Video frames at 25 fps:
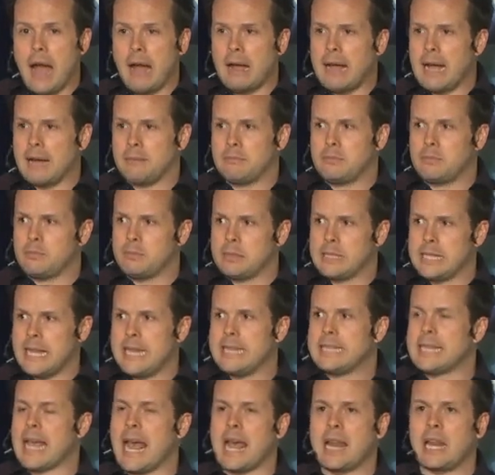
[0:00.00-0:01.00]
um,
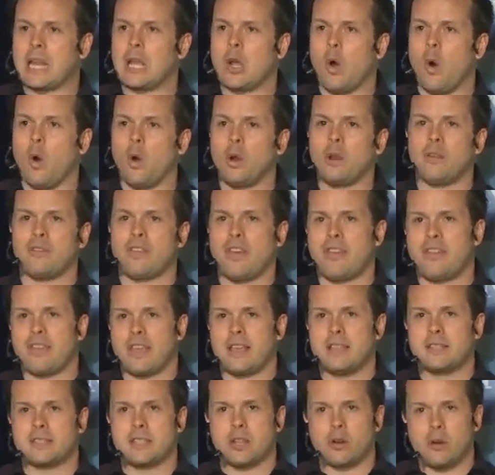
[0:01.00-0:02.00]
detailing all of the
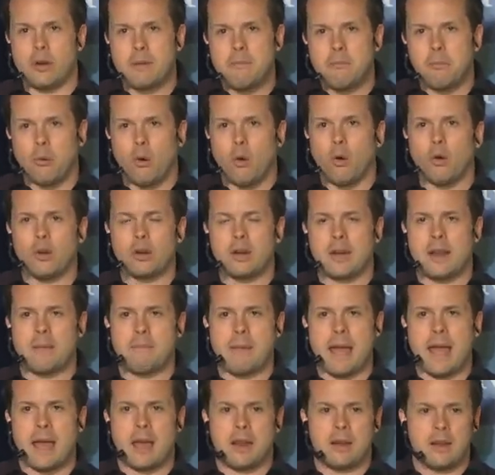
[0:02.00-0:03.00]
things that are important
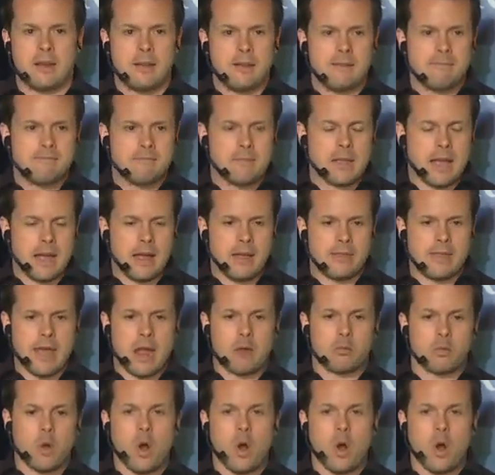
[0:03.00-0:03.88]
about uh, that